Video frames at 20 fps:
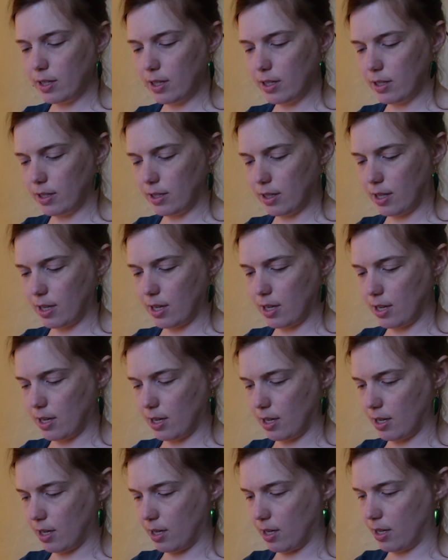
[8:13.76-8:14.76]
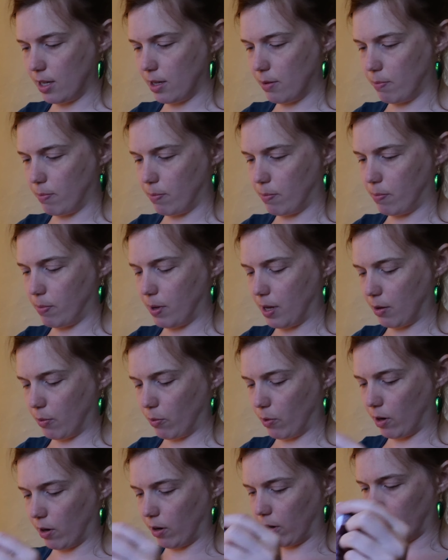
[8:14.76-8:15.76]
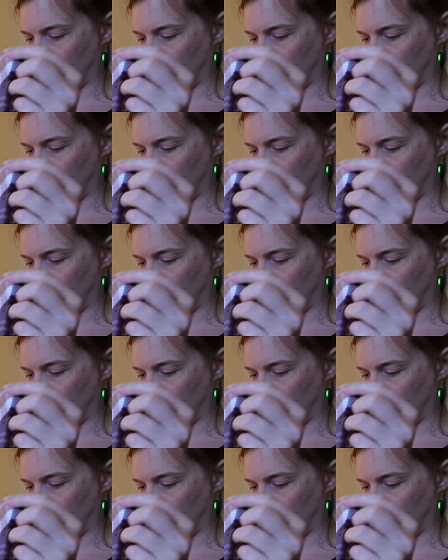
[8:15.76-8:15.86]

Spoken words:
is the bit where I